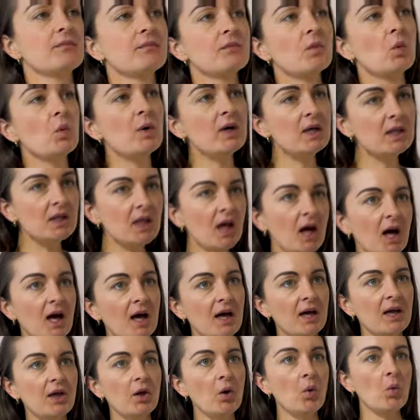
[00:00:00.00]
Will
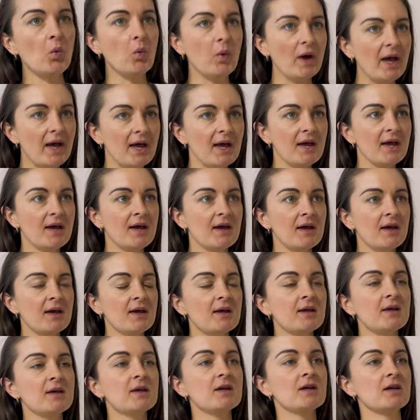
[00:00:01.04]
I wear
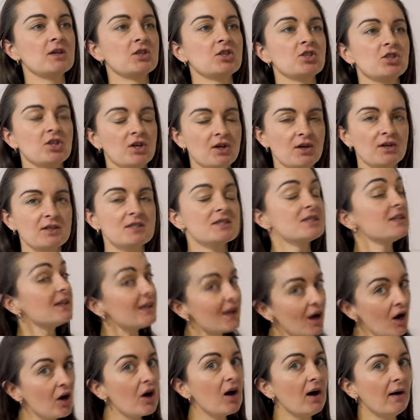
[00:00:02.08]
a shirt? They
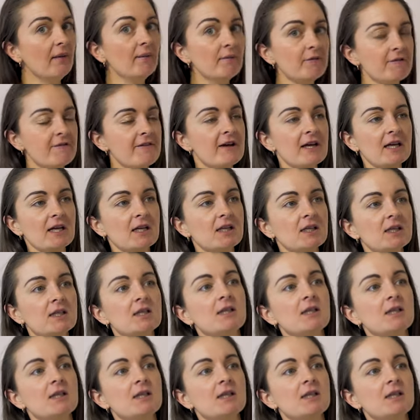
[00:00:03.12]
are comfy,